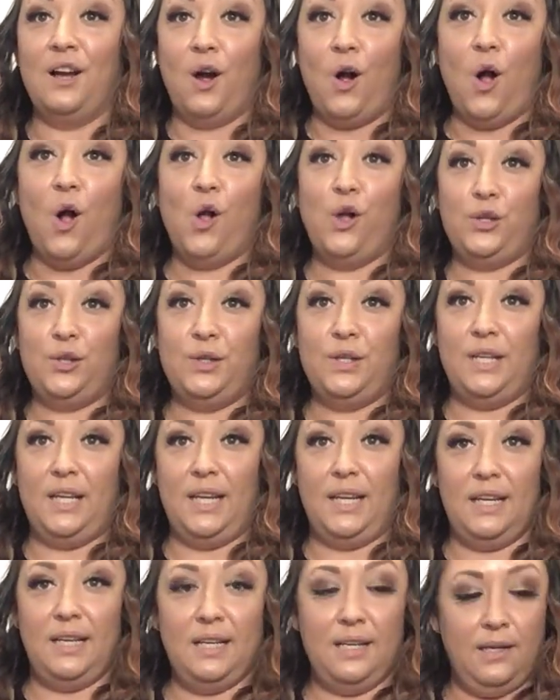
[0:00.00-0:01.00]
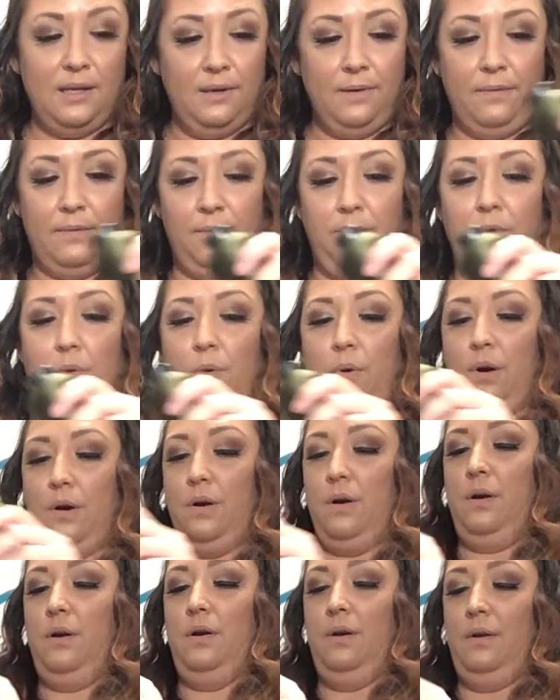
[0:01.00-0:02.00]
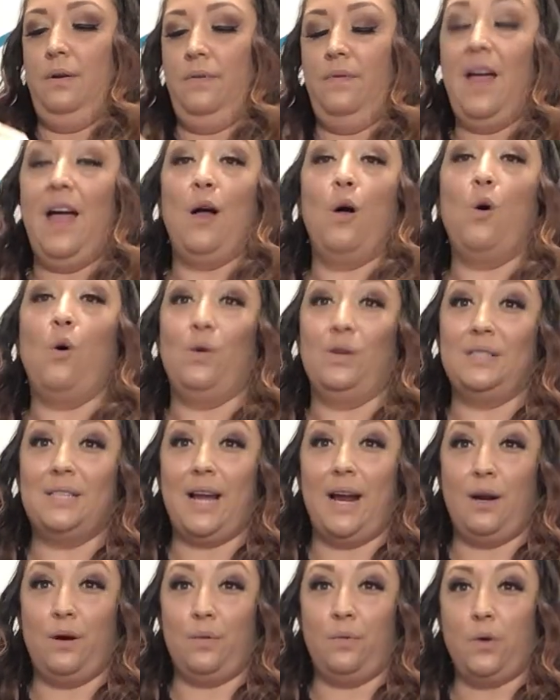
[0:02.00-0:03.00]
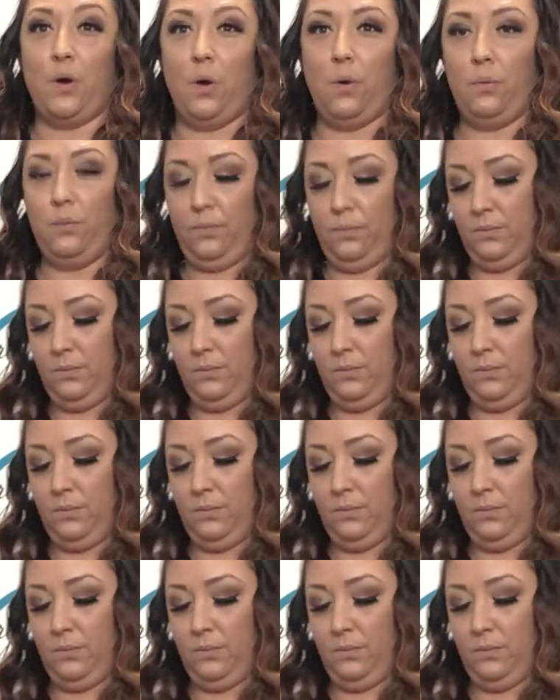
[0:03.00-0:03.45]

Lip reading: all you need for that whole entire row.